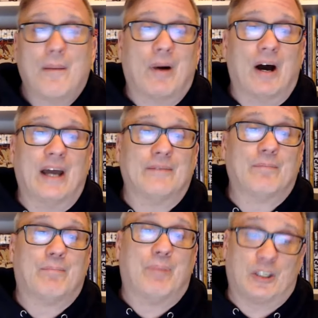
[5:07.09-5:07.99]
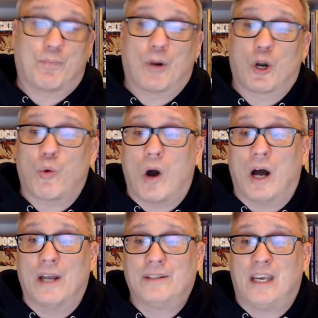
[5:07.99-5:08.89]
But Pittsburgh
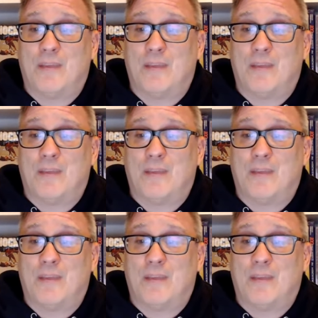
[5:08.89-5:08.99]
won,